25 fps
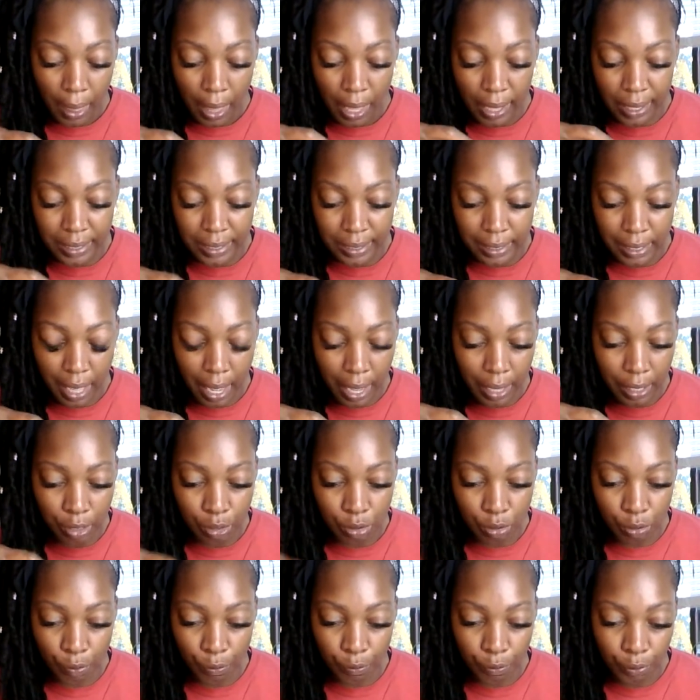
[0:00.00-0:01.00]
it's like
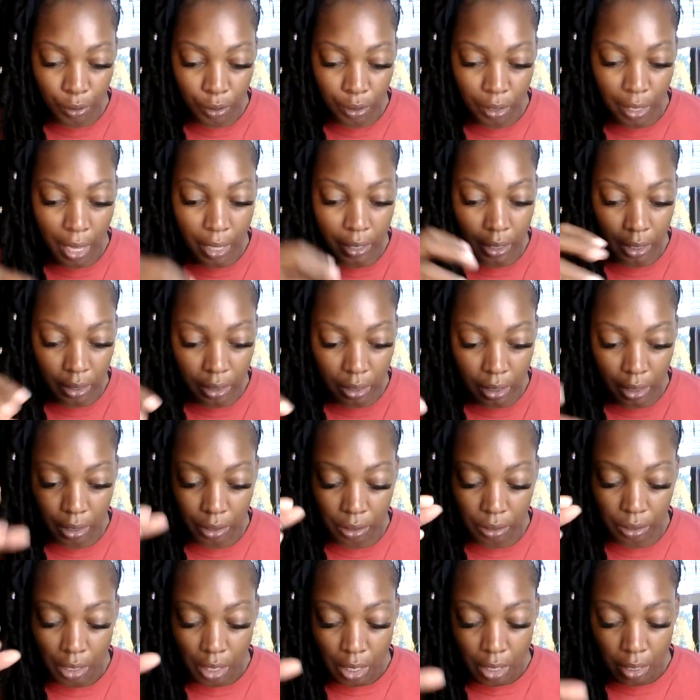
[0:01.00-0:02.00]
you feel like
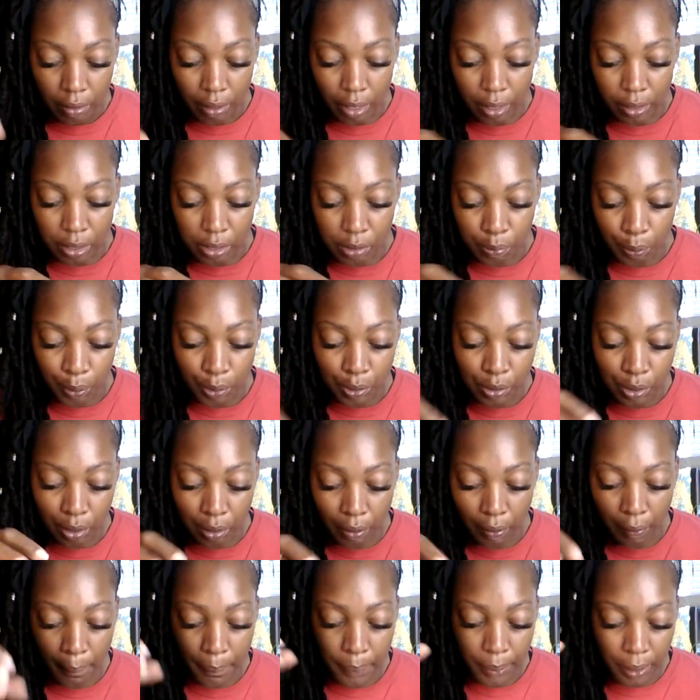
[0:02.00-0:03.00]
again that this person
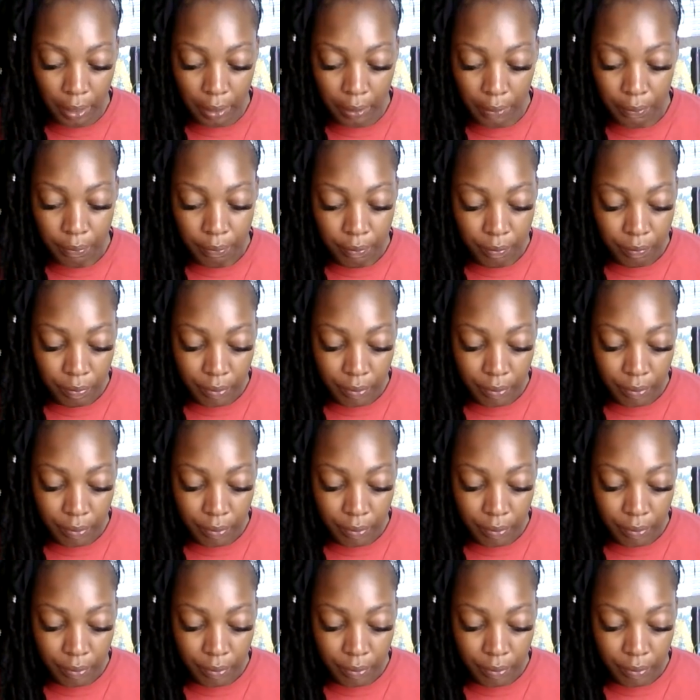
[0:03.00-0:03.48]
could be